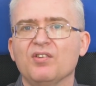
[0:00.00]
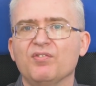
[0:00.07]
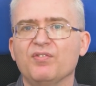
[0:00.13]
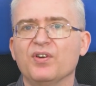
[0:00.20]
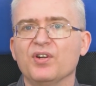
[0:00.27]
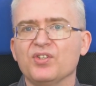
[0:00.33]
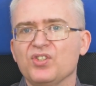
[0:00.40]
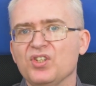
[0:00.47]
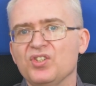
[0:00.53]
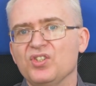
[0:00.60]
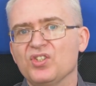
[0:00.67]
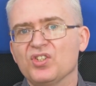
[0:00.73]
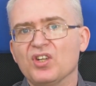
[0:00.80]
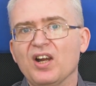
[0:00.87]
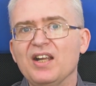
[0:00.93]
versus
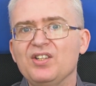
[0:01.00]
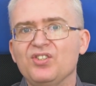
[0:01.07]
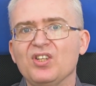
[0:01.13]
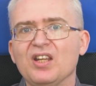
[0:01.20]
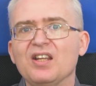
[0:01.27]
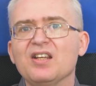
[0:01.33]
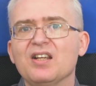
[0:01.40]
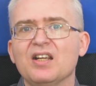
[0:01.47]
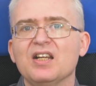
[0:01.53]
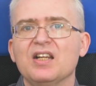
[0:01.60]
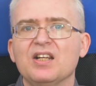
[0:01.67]
sizing